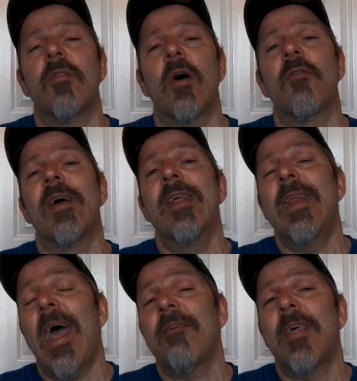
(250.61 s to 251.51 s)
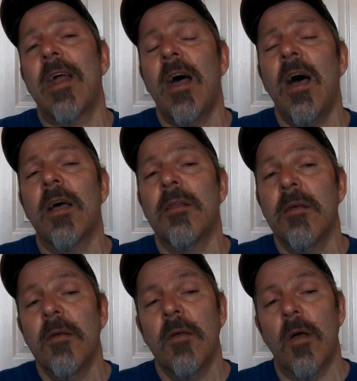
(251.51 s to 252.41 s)
Now, if I didn't have that
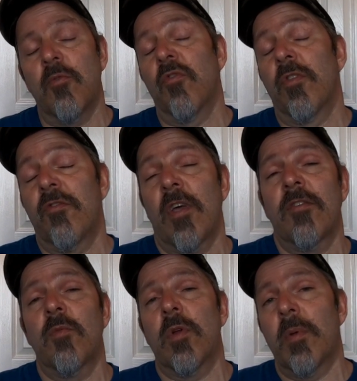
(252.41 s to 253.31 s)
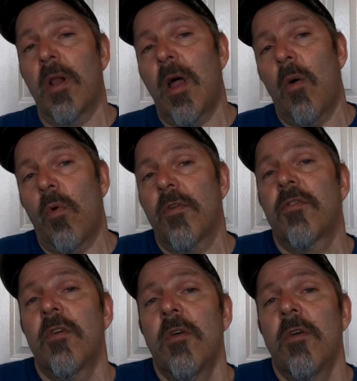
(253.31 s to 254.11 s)
on, I'm sure the chassis would have been a lot worse.